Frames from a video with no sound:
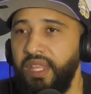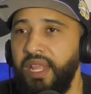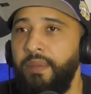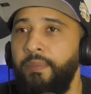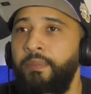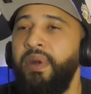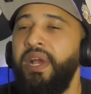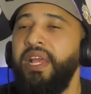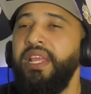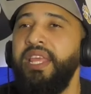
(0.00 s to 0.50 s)

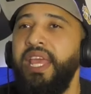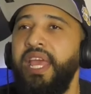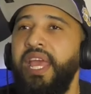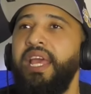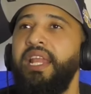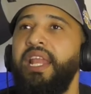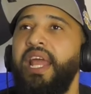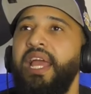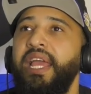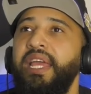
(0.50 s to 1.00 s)
but
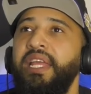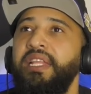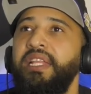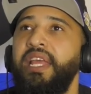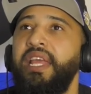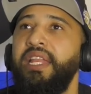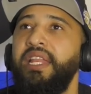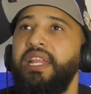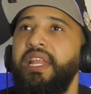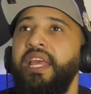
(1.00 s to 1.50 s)
yeah, like it,
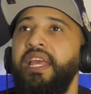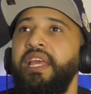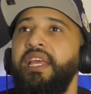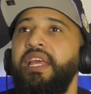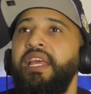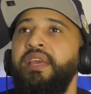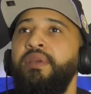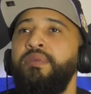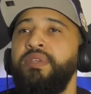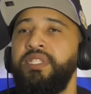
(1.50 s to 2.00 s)
and he,
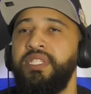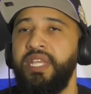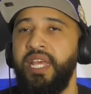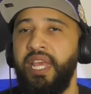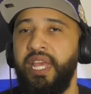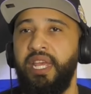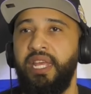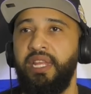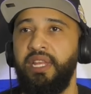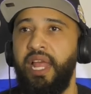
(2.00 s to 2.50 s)
he was
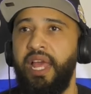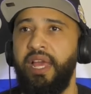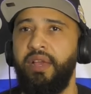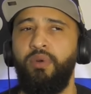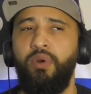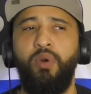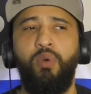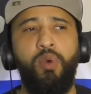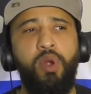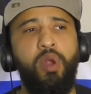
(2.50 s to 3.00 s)
saying like,
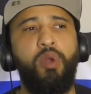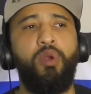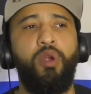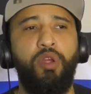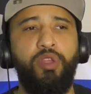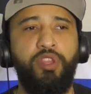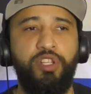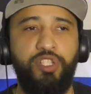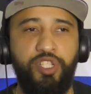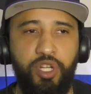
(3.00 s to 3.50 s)
well, where
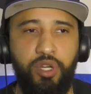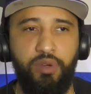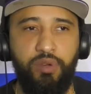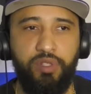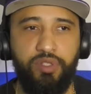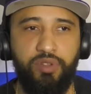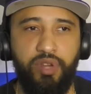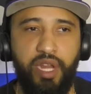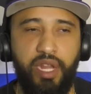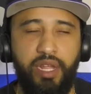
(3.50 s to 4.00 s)
are the
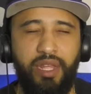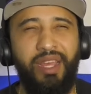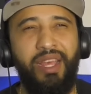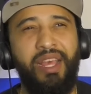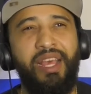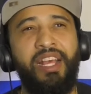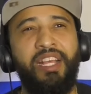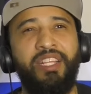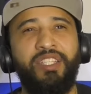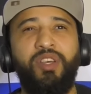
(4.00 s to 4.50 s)
jokes, right?
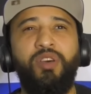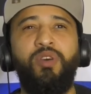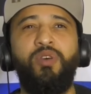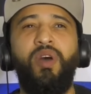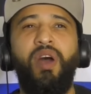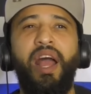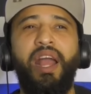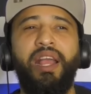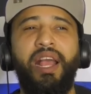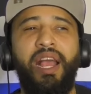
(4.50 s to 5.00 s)
So
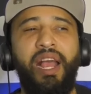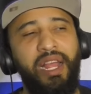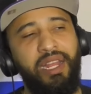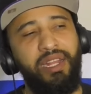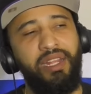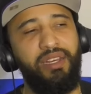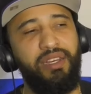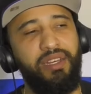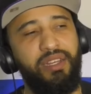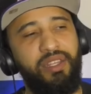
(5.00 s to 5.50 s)
I kind
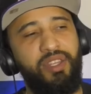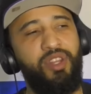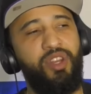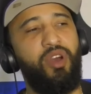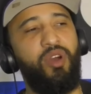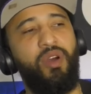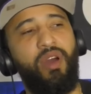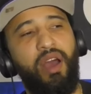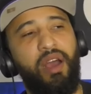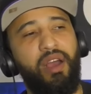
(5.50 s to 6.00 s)
of, you
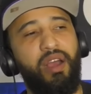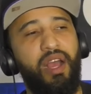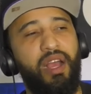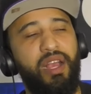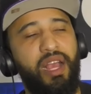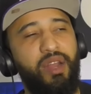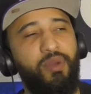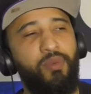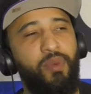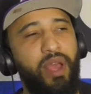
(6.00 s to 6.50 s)
know, I, I
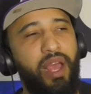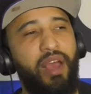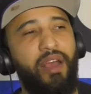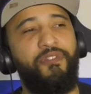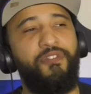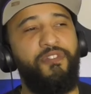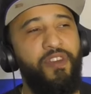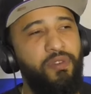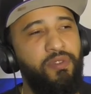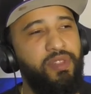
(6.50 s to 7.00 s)
kind of I
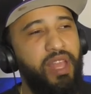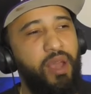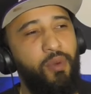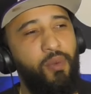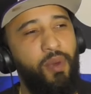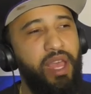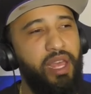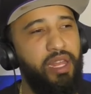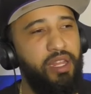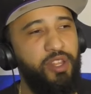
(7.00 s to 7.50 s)
felt that
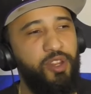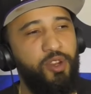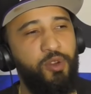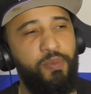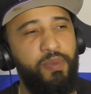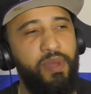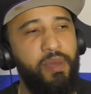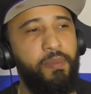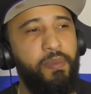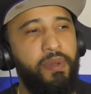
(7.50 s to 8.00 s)
way a little
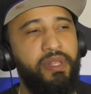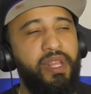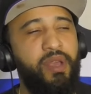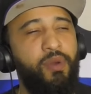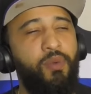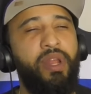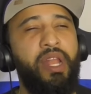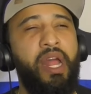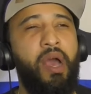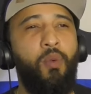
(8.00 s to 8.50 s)
bit, but
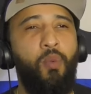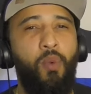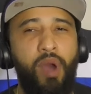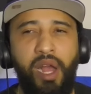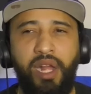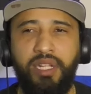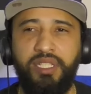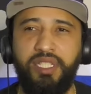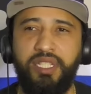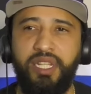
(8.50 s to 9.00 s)
then when I
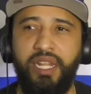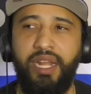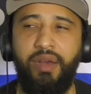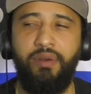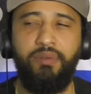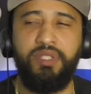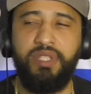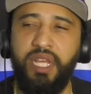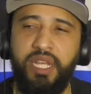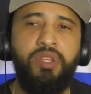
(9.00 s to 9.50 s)
watched it, I
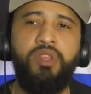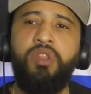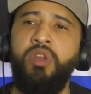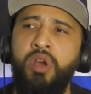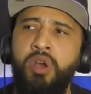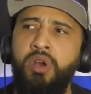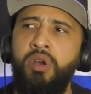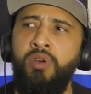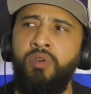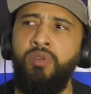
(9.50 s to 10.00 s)
was like,
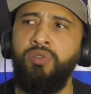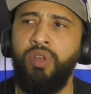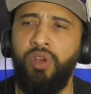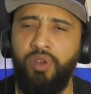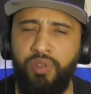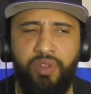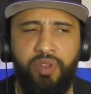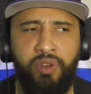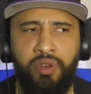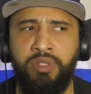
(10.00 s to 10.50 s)
no,
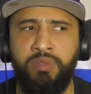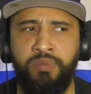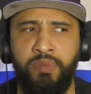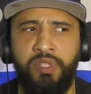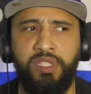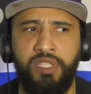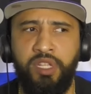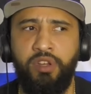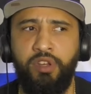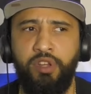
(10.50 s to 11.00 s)
no, there is
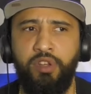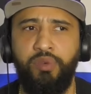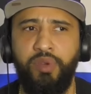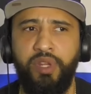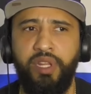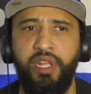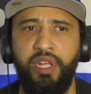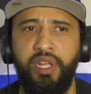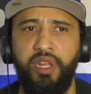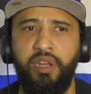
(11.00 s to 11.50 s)
material
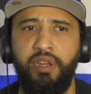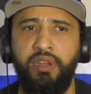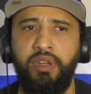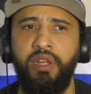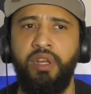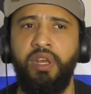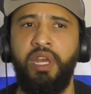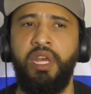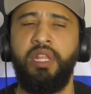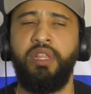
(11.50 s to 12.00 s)
in here.
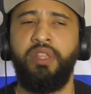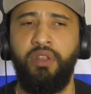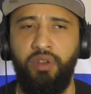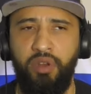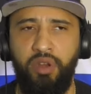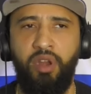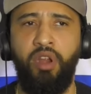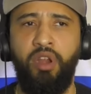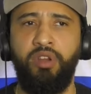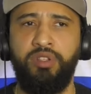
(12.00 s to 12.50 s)

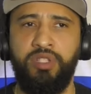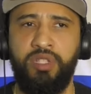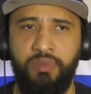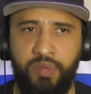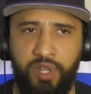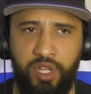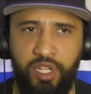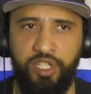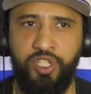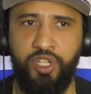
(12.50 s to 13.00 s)
There are some
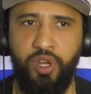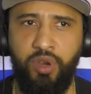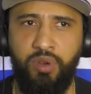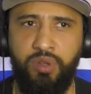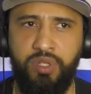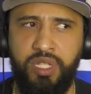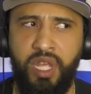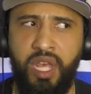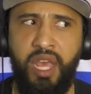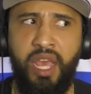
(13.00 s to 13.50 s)
good jokes.